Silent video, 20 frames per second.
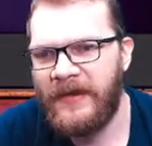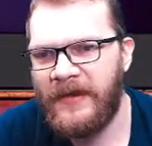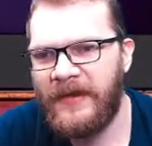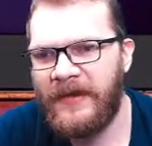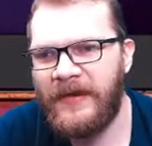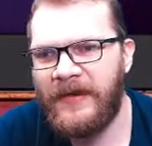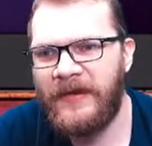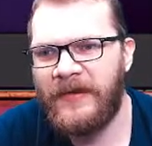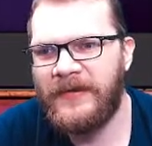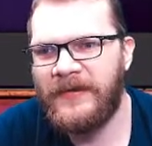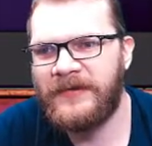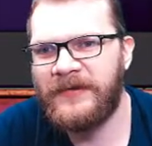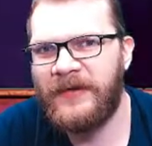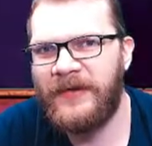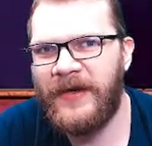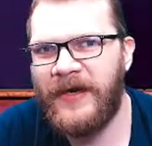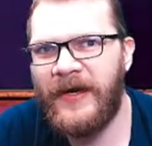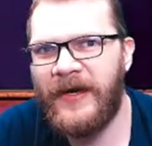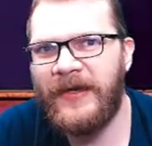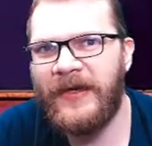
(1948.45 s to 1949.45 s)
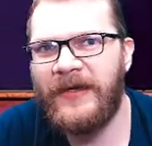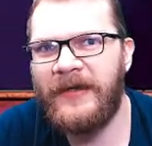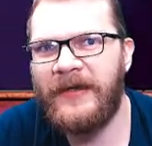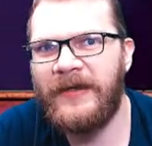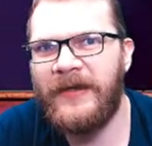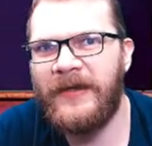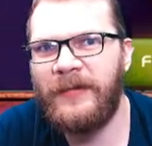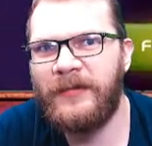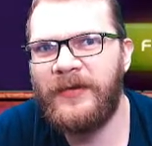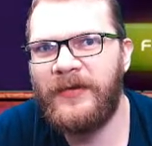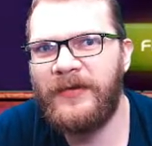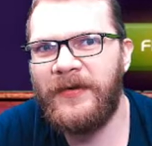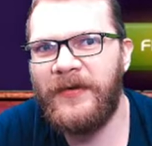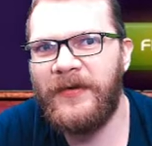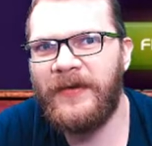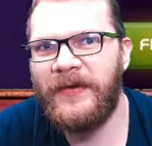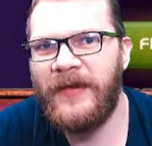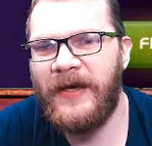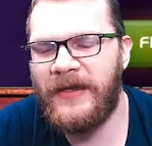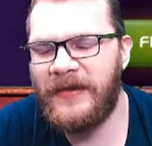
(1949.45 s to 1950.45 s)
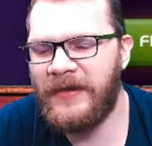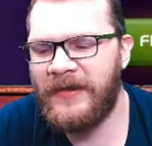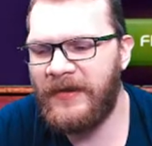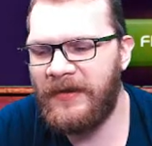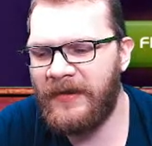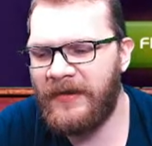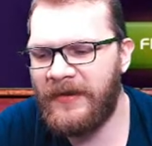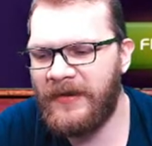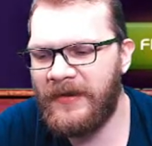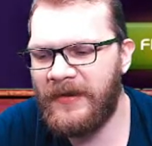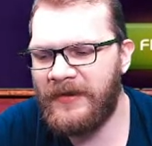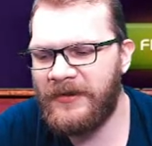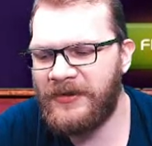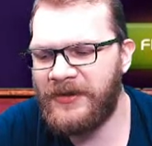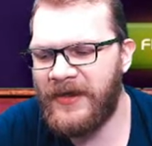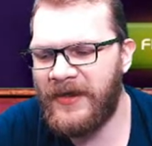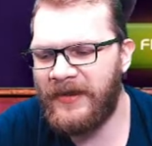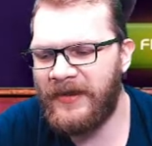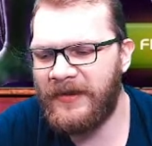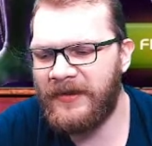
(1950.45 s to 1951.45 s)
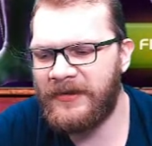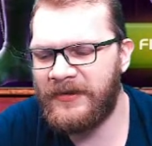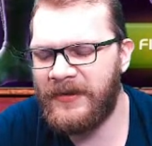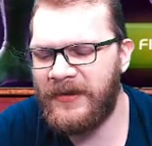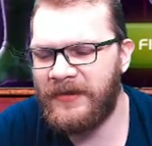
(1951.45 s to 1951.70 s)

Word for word: Uh, so I ended up doing that Guillotine challenge,